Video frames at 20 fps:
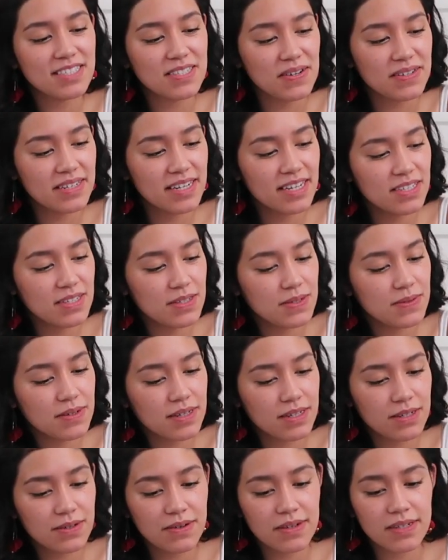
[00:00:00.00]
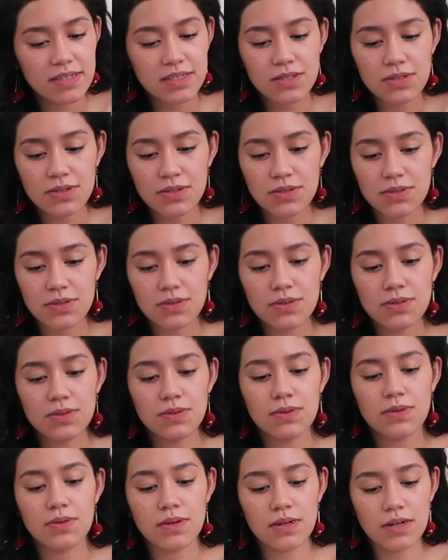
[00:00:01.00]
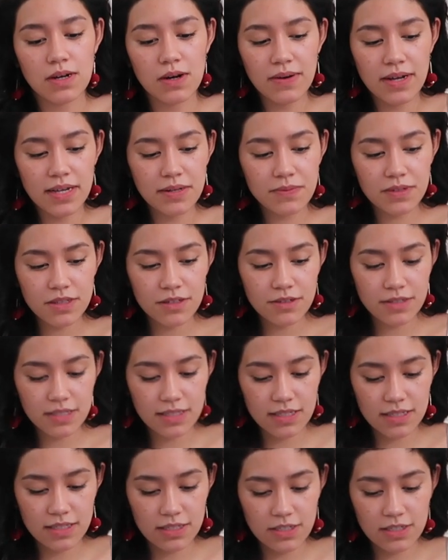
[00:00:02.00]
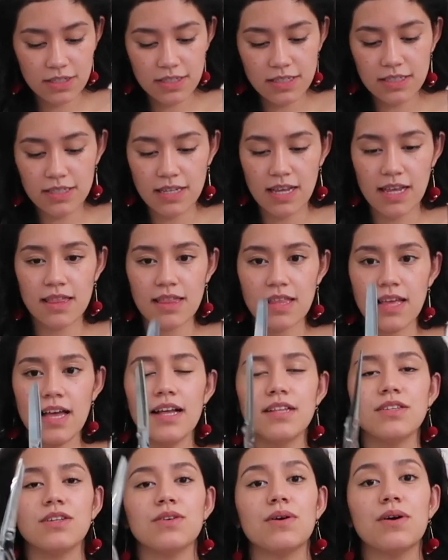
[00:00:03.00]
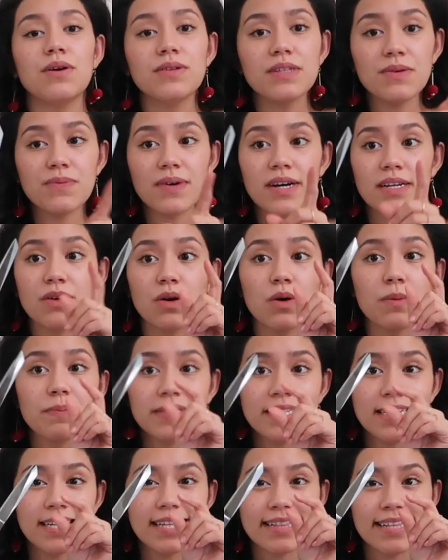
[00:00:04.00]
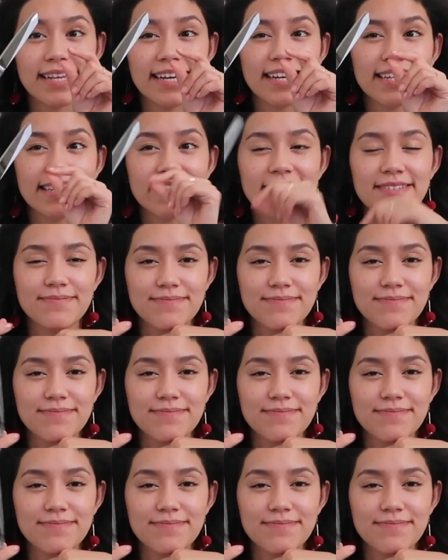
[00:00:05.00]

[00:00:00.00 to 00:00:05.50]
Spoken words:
donut, you are going to go in with your scissors, and then you only want to open it like